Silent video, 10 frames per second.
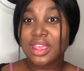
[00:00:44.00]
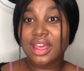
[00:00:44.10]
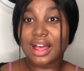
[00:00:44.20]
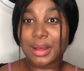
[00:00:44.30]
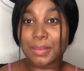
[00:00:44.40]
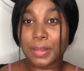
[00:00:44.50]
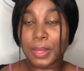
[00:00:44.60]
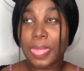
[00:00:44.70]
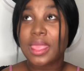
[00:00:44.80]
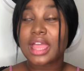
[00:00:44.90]

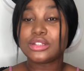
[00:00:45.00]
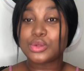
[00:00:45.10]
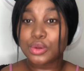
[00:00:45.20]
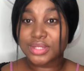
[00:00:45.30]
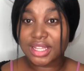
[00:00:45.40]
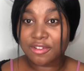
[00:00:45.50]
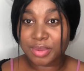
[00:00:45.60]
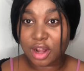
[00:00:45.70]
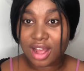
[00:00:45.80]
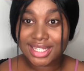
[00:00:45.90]
And to those that have
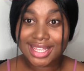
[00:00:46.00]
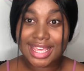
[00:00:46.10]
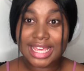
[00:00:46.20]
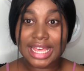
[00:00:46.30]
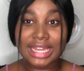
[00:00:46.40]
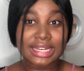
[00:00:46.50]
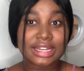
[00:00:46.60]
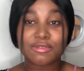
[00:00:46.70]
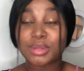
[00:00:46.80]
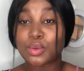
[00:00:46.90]
been asking and
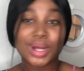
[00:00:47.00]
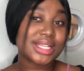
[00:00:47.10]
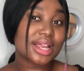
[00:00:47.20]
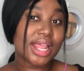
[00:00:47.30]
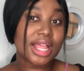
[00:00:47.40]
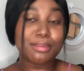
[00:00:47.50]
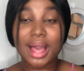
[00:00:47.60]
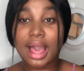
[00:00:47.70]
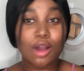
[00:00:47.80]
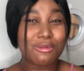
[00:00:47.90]
have been wondering
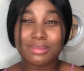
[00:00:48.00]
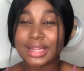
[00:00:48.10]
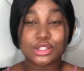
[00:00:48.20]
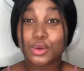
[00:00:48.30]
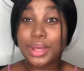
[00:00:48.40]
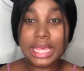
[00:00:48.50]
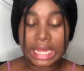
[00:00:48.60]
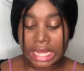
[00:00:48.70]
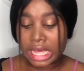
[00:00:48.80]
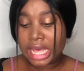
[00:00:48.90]
about how am I
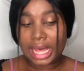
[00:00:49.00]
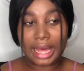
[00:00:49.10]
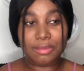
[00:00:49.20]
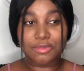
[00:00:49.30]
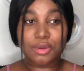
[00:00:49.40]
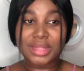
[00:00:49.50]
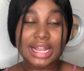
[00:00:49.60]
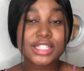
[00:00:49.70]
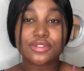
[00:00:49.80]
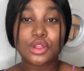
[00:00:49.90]
doing, from the
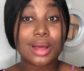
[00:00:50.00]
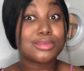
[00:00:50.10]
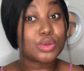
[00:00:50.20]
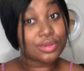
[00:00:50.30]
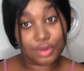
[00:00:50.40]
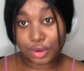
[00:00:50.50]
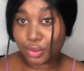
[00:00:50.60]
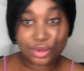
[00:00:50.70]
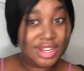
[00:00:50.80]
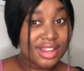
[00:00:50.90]
last video, I'm doing very
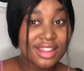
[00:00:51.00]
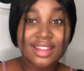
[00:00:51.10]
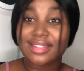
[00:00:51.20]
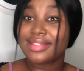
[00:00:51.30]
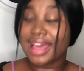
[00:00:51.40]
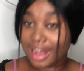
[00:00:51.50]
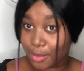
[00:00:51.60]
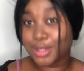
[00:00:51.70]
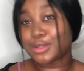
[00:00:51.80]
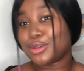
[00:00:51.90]
good. That I
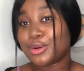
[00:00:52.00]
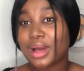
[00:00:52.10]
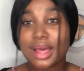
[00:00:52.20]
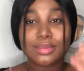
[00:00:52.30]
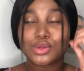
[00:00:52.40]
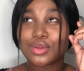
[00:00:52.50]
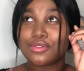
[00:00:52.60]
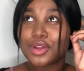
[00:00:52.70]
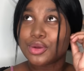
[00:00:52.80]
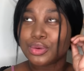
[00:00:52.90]
wanted to know, I'm doing
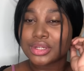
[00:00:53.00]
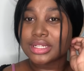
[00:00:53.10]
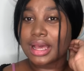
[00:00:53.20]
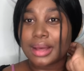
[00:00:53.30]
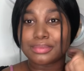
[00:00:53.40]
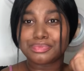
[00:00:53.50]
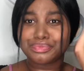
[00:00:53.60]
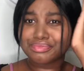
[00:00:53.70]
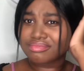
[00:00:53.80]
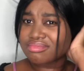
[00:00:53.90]
very good. I
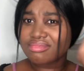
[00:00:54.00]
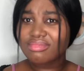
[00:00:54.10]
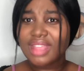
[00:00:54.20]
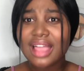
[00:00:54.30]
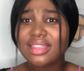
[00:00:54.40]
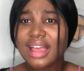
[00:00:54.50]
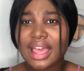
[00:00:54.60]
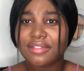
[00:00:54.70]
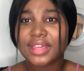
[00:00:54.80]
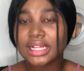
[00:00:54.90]
think I
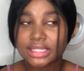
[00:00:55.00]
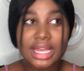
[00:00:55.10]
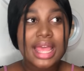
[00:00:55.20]
have healed.